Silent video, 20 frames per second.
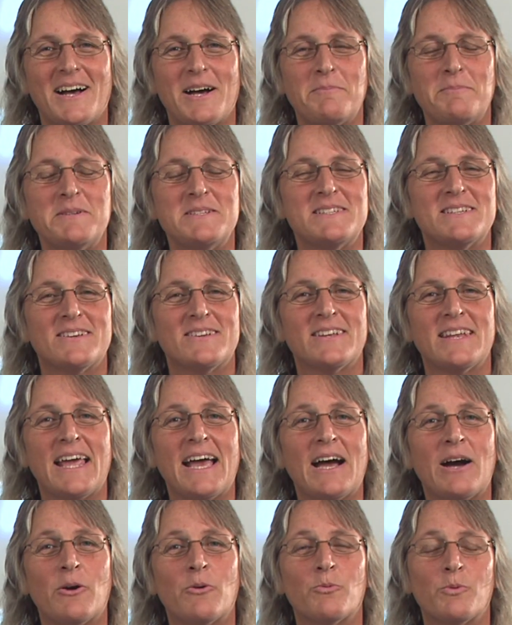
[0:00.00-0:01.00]
Up until
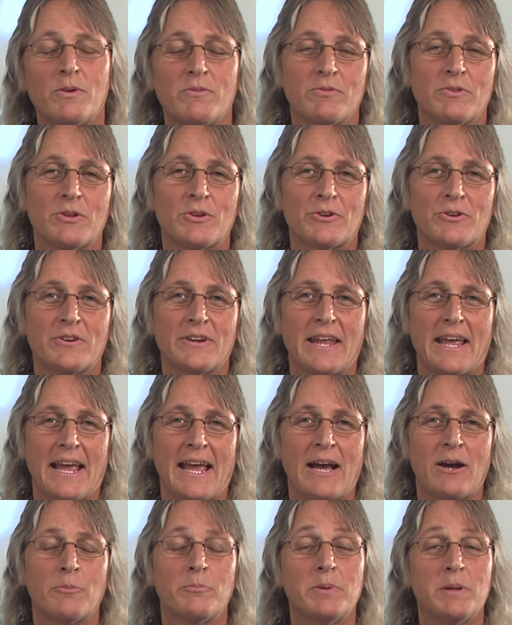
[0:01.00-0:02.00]
now, we've learned
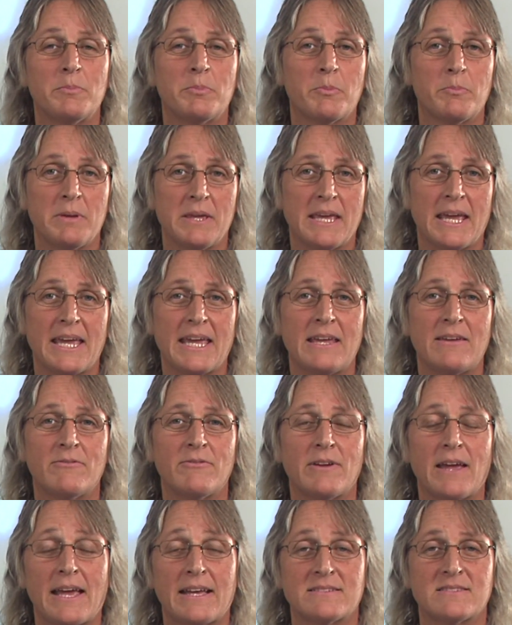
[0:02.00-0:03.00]
how people
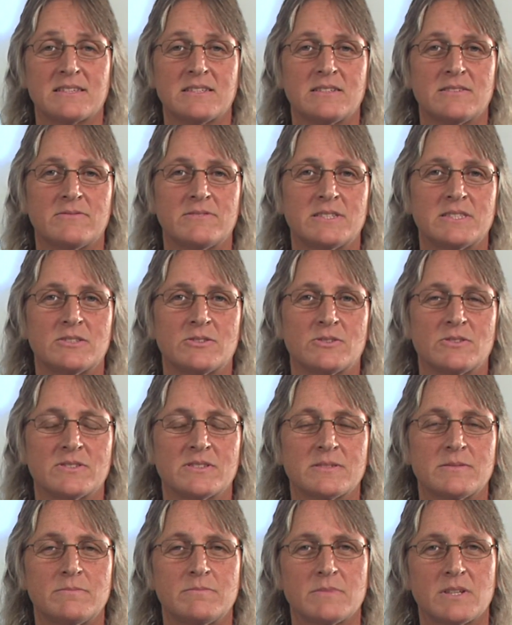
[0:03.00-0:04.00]
behave as
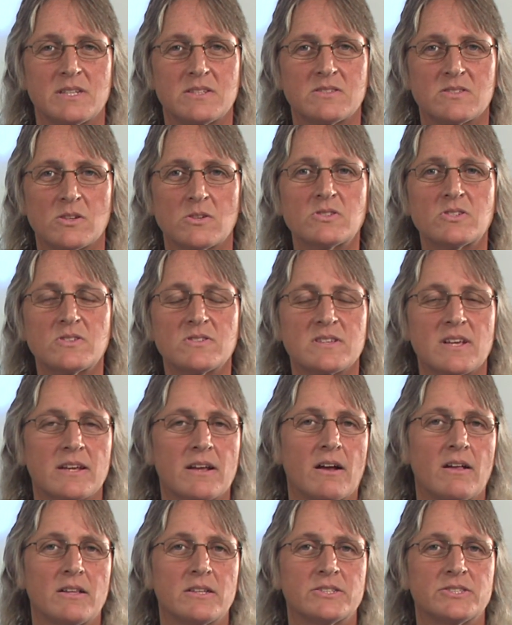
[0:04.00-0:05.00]
individuals. In social
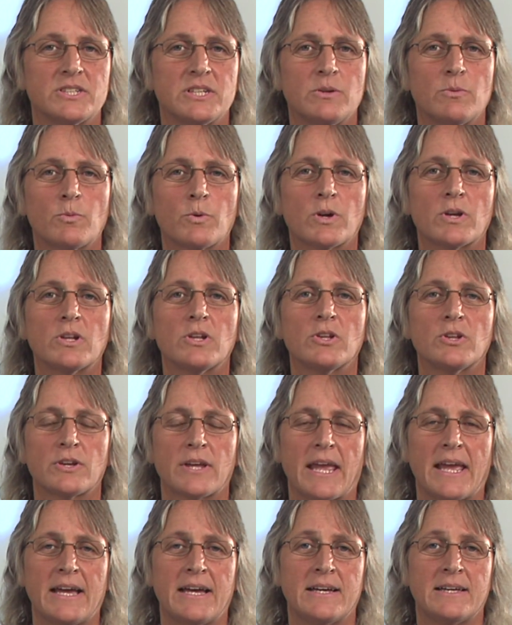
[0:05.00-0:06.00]
psychology, we're going to
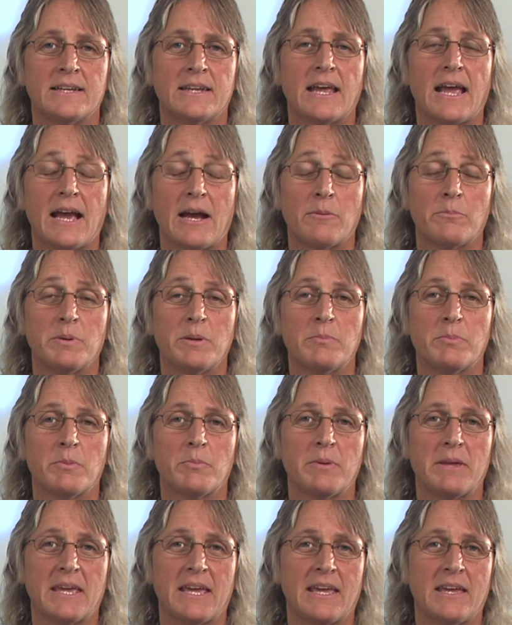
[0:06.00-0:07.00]
look at how people
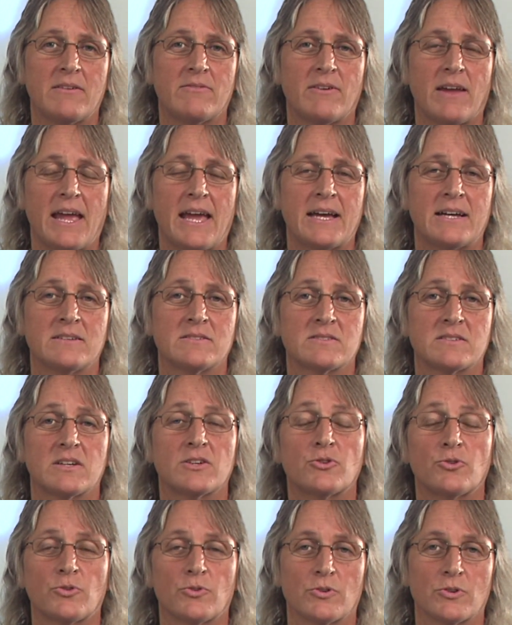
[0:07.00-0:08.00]
behave as
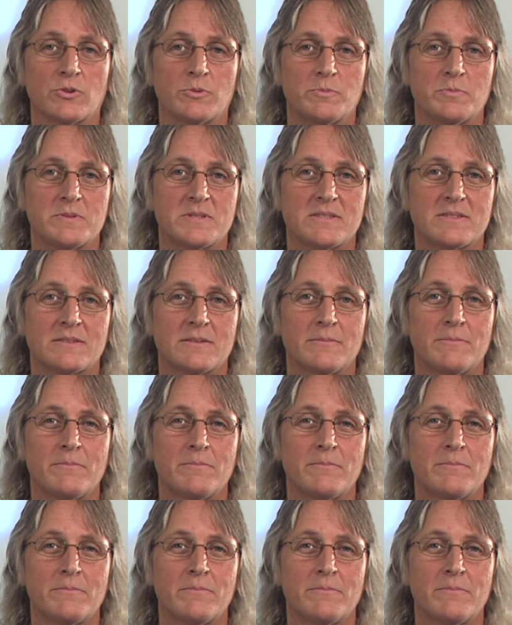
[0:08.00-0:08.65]
groups.